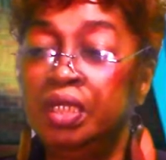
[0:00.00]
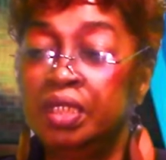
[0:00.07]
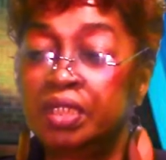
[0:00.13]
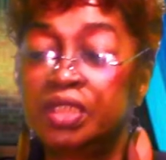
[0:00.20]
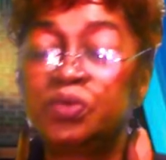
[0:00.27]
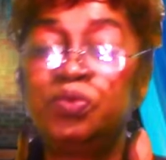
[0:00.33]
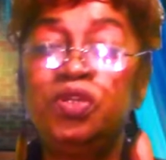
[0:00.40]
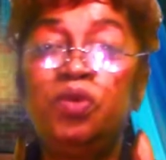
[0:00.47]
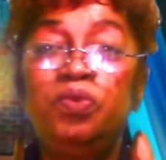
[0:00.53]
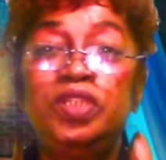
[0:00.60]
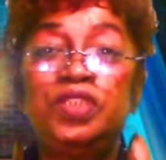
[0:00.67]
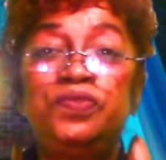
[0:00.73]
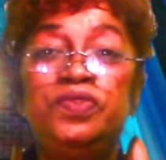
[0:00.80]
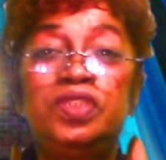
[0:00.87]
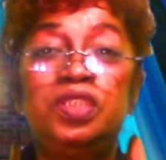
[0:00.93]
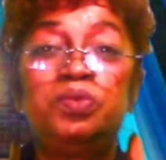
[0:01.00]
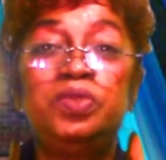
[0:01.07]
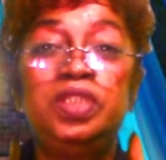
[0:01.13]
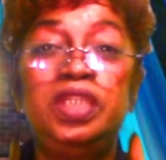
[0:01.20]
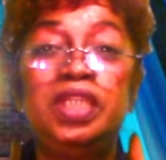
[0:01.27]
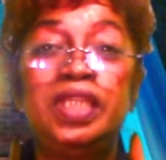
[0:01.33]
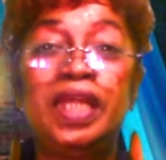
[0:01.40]
Because we always feel that we
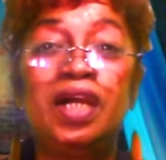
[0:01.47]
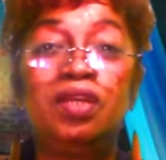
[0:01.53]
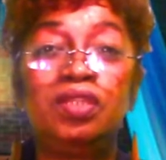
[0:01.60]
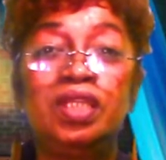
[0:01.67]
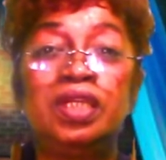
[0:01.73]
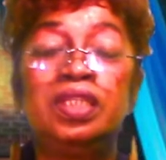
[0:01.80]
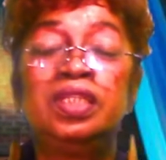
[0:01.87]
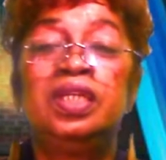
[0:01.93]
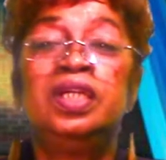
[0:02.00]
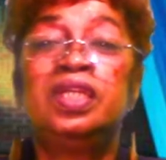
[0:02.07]
need an outlet.